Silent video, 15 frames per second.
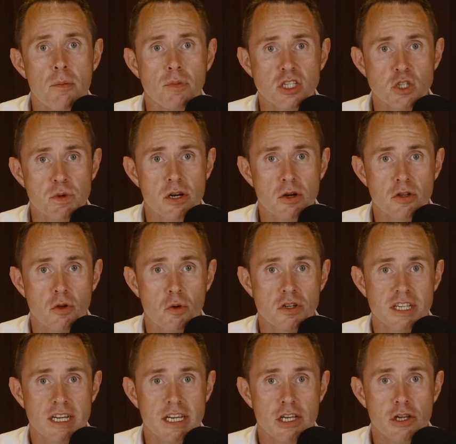Must we look
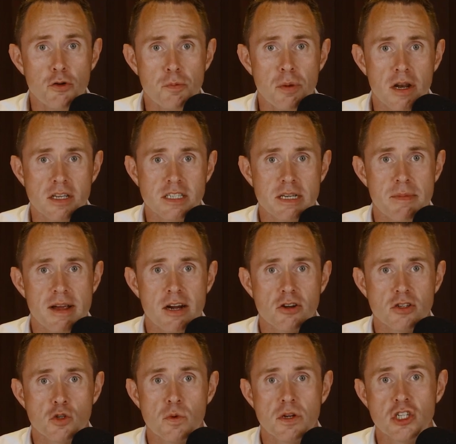towards EU
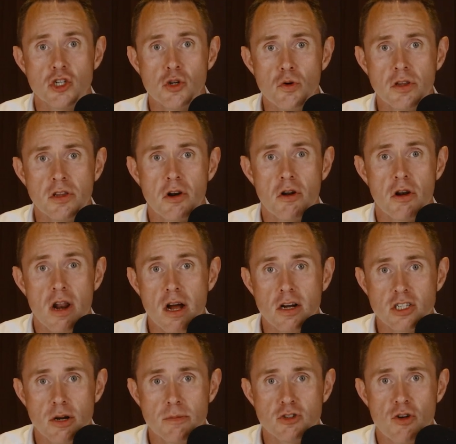policymakers to ensure that our
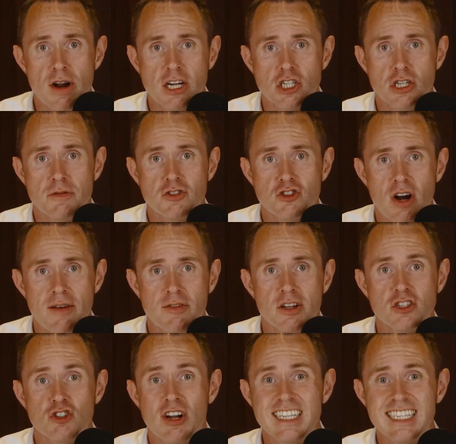long-term direction of travel
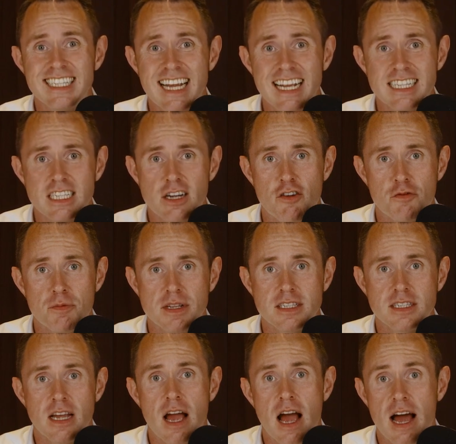transcends
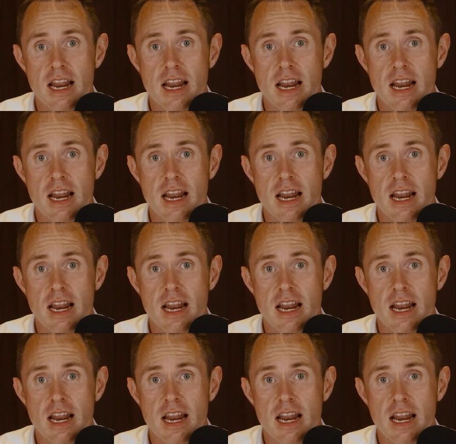governments?